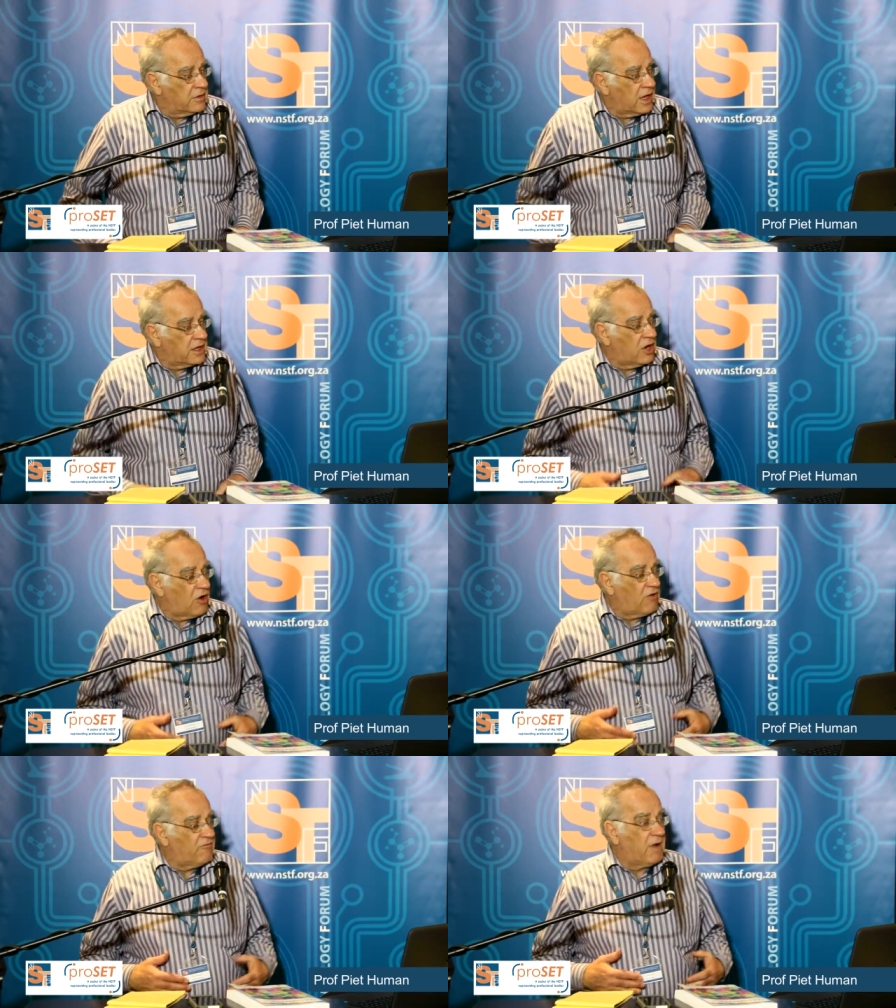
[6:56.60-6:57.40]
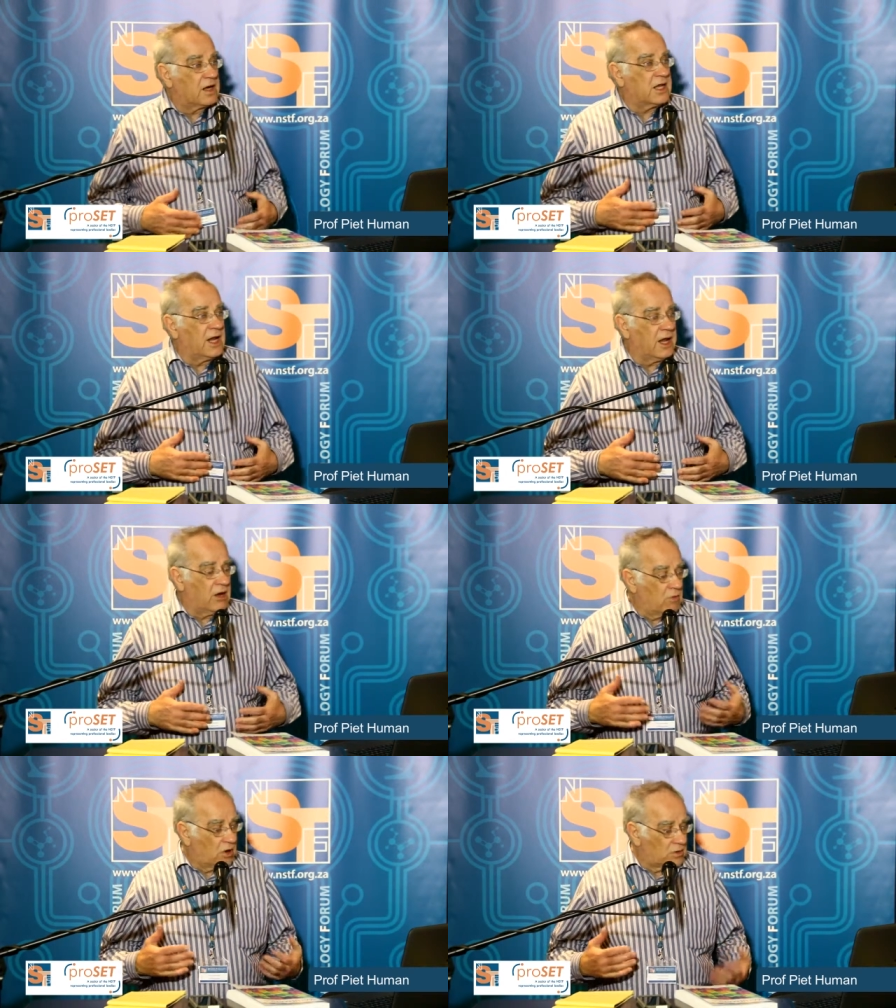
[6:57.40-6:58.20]
idea of
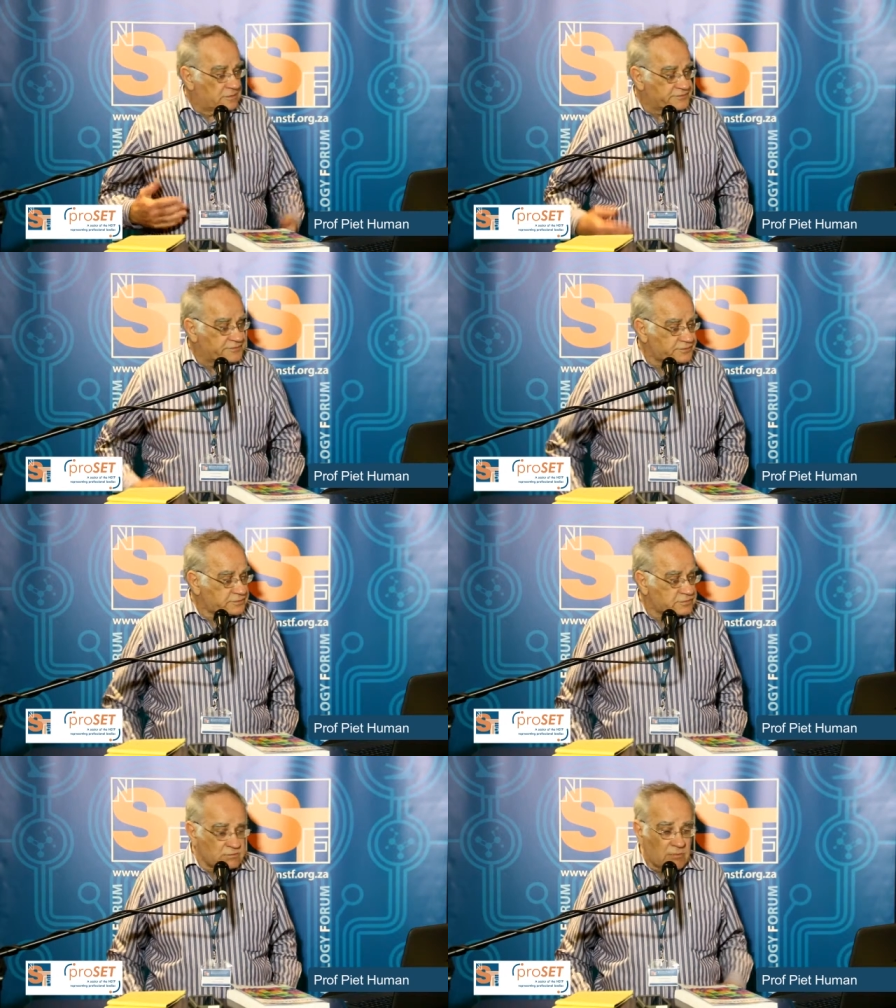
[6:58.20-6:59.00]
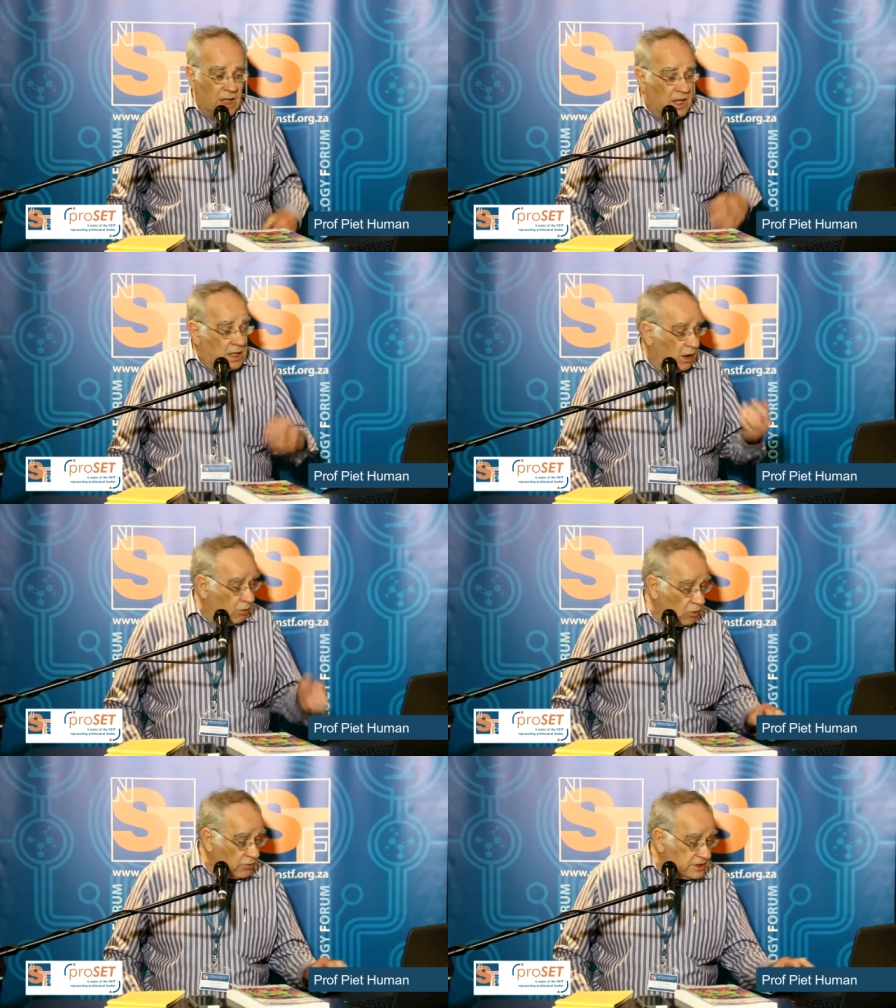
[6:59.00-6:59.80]
multilingual. Now
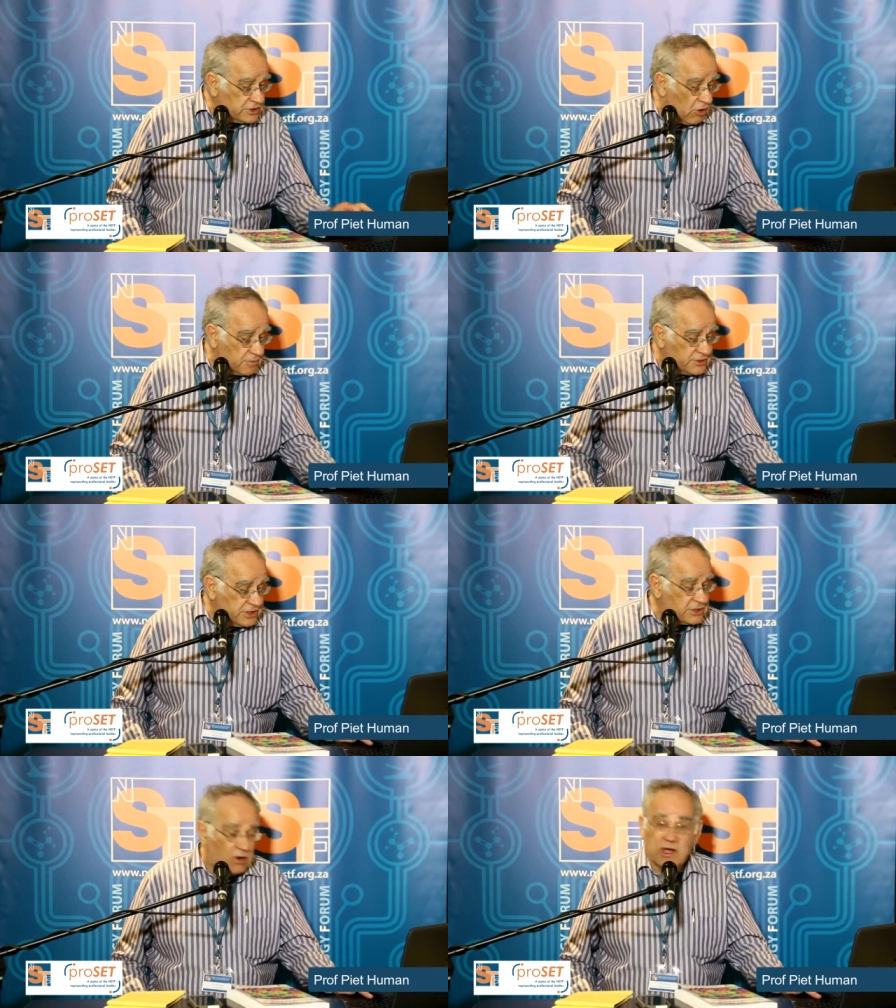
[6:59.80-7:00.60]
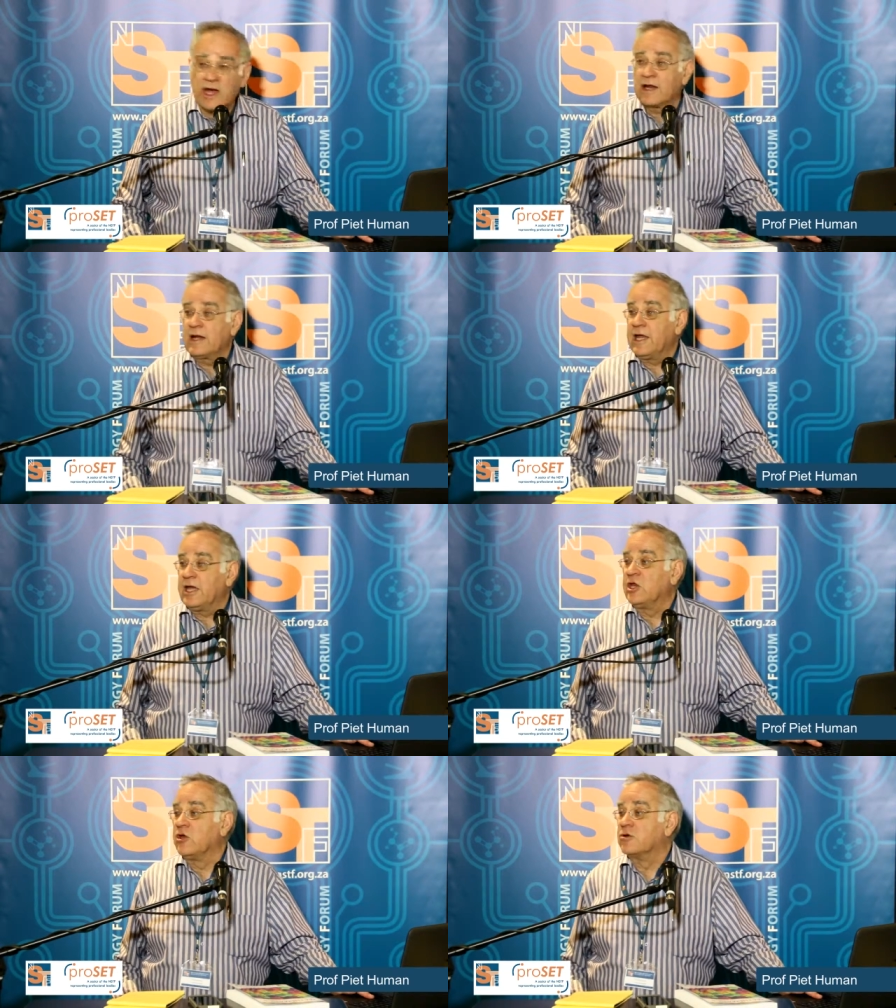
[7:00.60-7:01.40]
all these options are currently
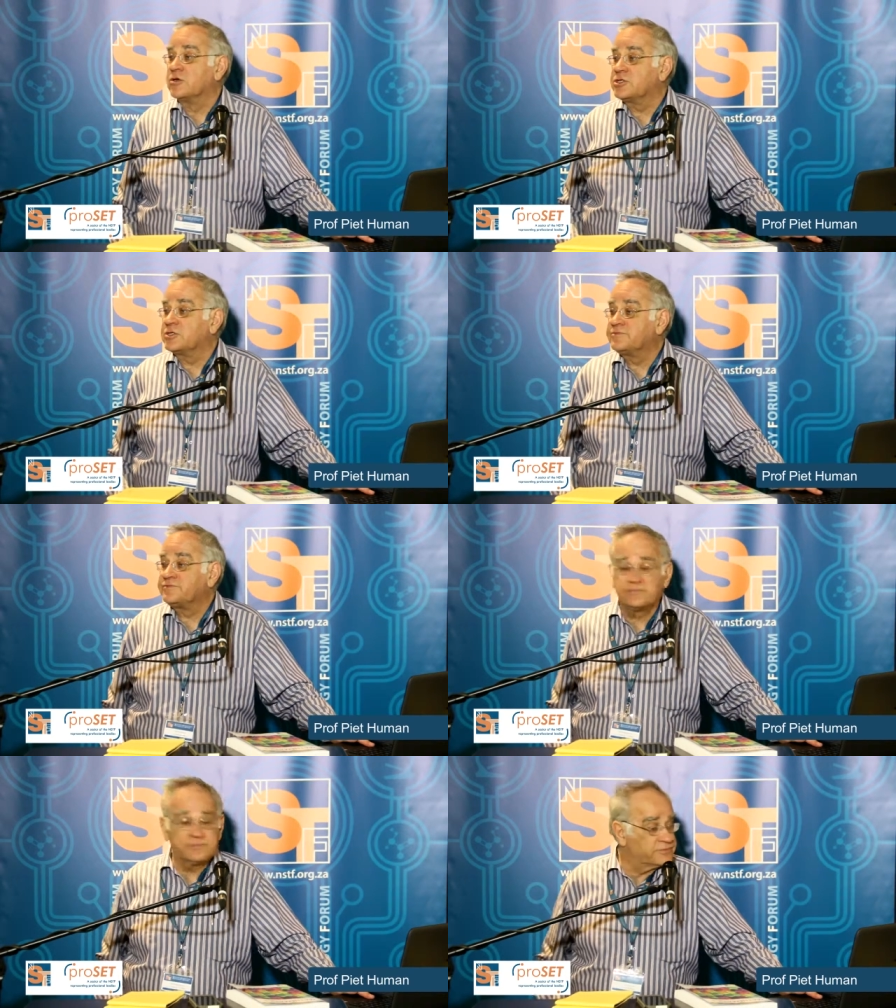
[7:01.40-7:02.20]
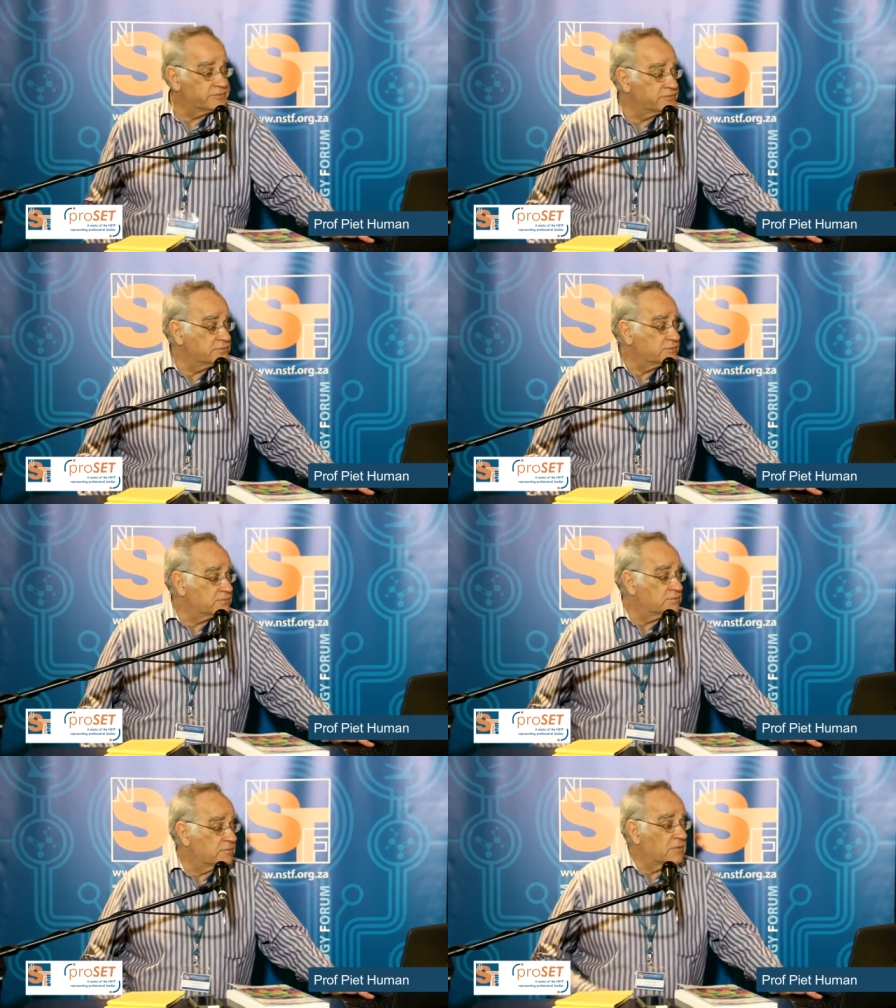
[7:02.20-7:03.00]
in use.
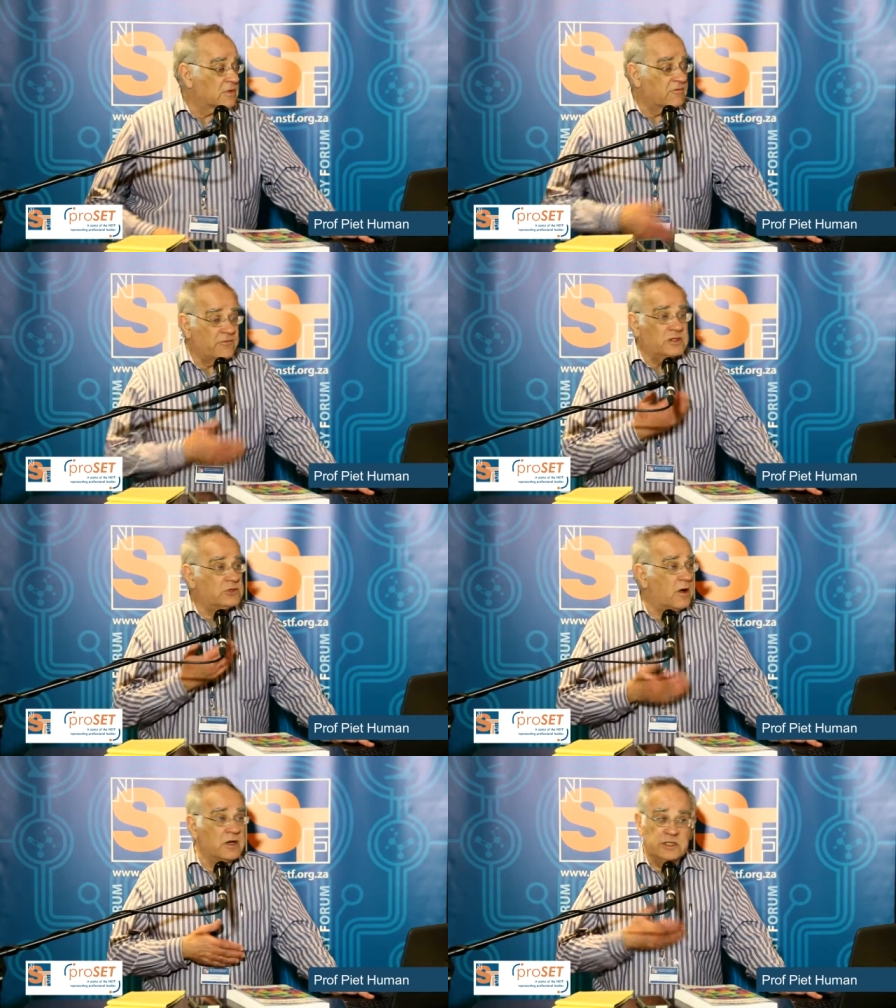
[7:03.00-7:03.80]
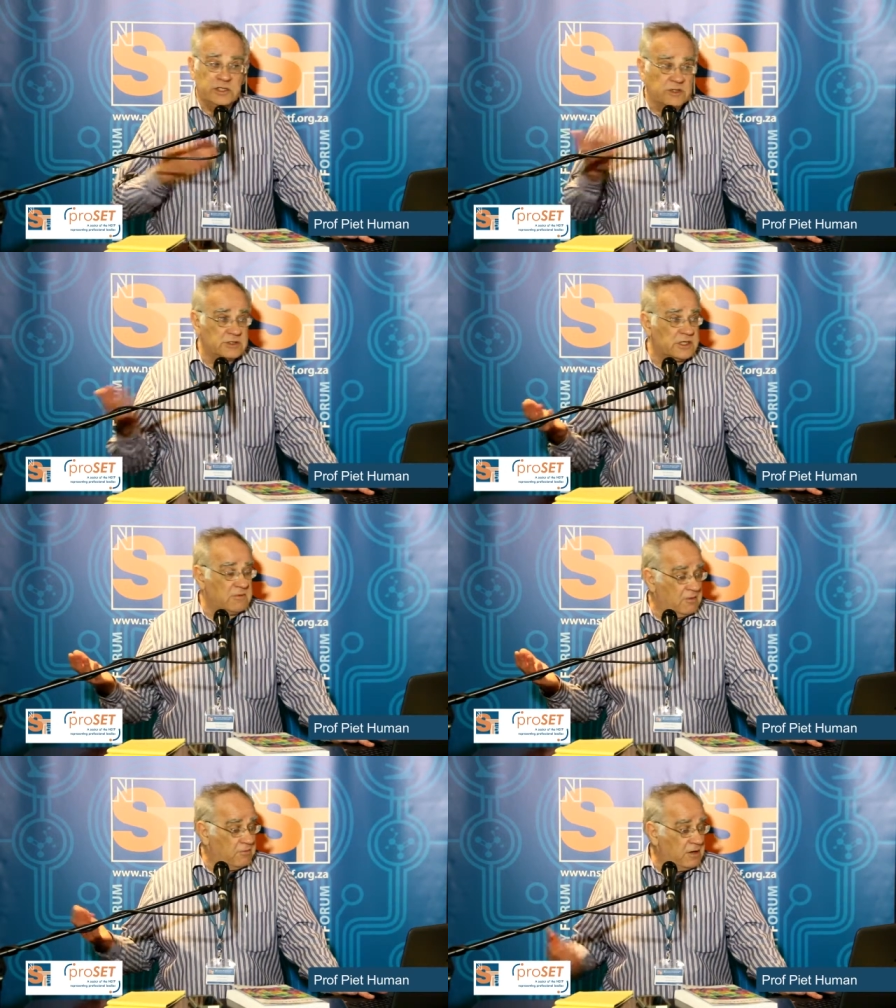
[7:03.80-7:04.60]
The first one is used
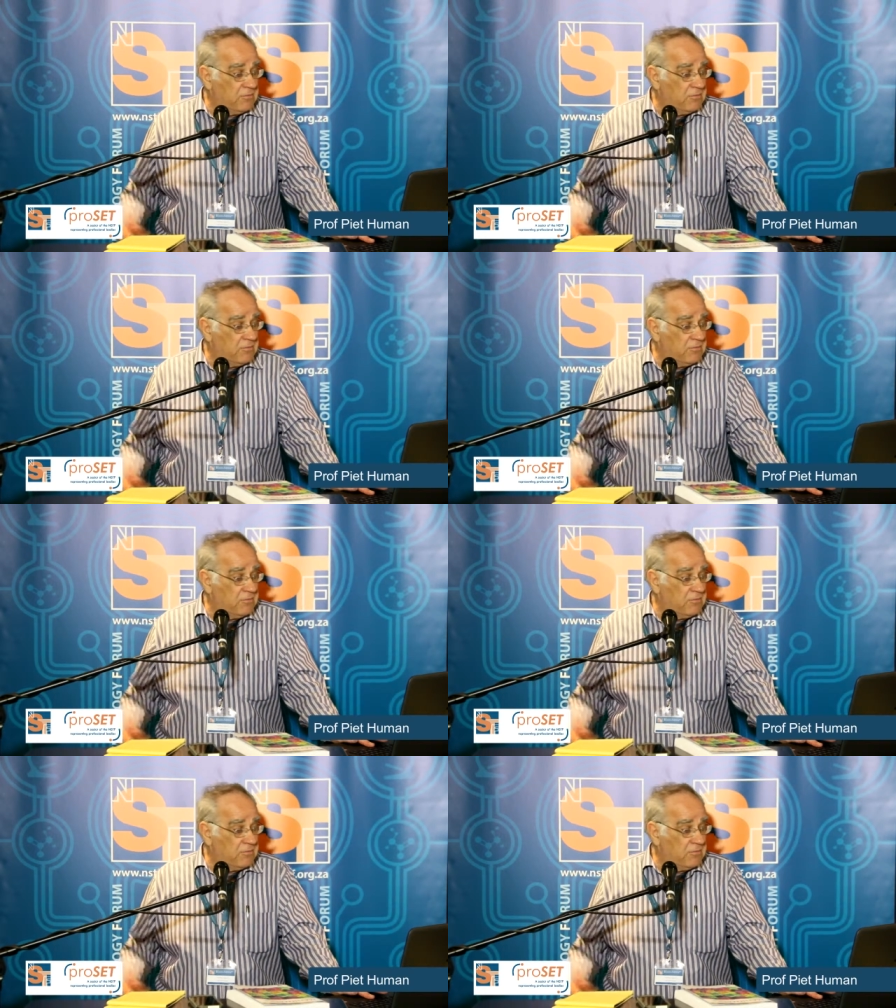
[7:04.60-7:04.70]
in